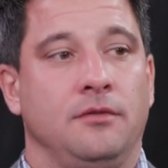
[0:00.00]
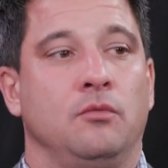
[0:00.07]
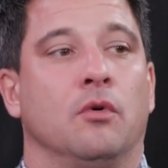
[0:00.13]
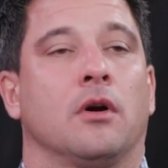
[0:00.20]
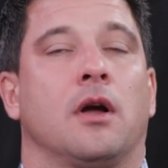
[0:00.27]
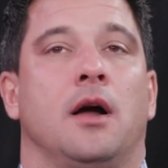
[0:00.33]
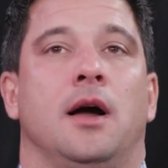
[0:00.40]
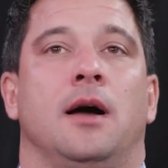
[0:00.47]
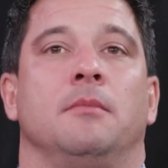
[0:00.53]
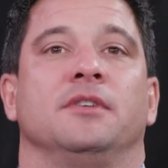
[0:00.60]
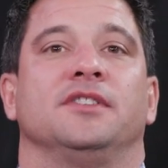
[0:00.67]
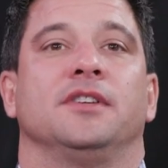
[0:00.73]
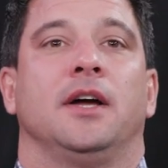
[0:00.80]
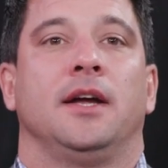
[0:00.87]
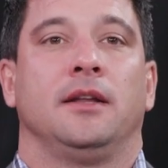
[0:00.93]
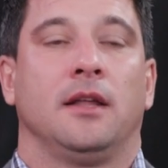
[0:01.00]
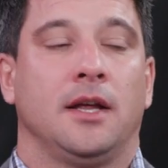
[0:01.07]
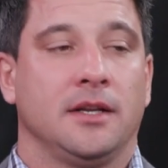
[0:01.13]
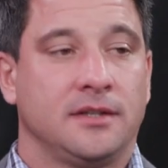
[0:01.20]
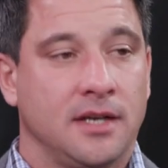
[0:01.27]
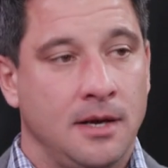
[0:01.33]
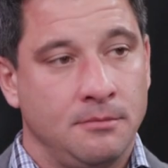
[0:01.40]
you work a homicide, a
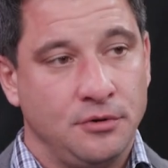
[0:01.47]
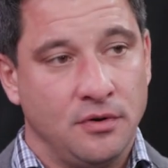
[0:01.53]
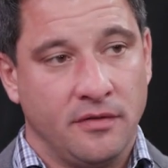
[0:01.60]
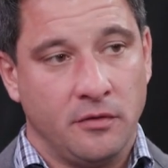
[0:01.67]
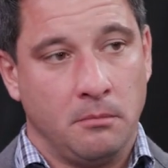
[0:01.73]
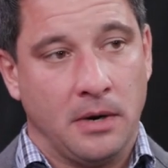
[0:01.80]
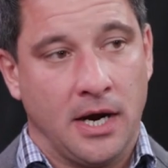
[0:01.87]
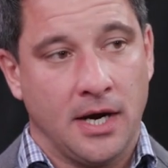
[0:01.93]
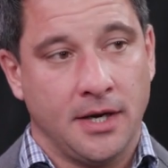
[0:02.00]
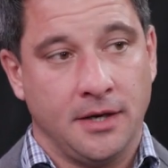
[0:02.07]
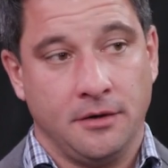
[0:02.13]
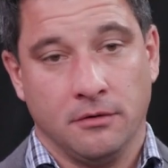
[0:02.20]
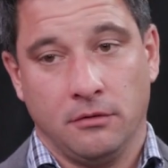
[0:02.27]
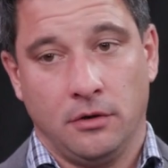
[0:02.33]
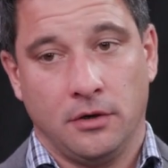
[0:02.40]
lot of times you have a body and you're